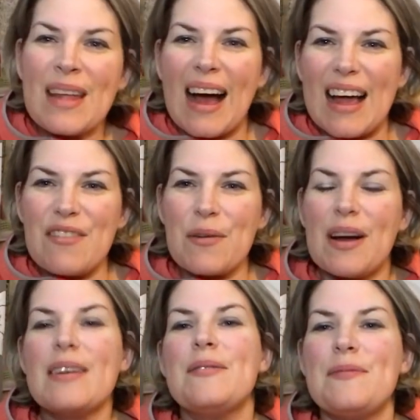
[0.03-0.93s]
Hi everyone,
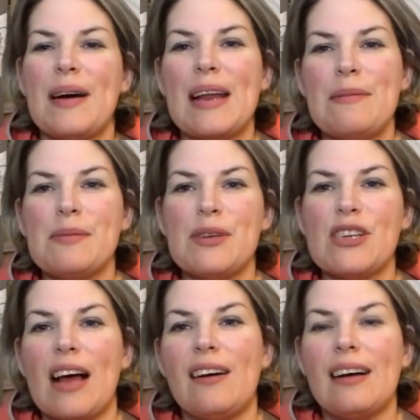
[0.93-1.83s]
my name's
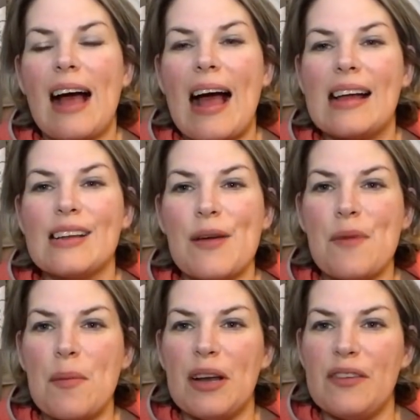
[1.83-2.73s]
Michelle and I'm
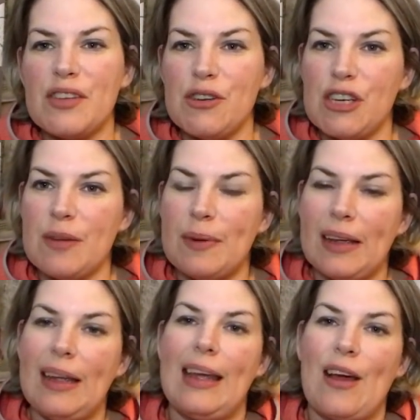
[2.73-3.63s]
Mama Loves You
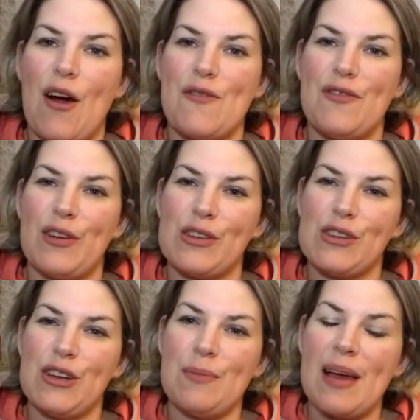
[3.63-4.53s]
GB here on
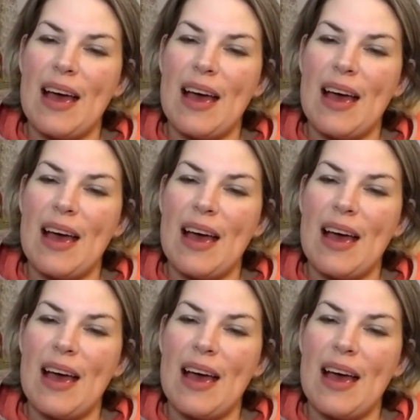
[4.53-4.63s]
FlossTube,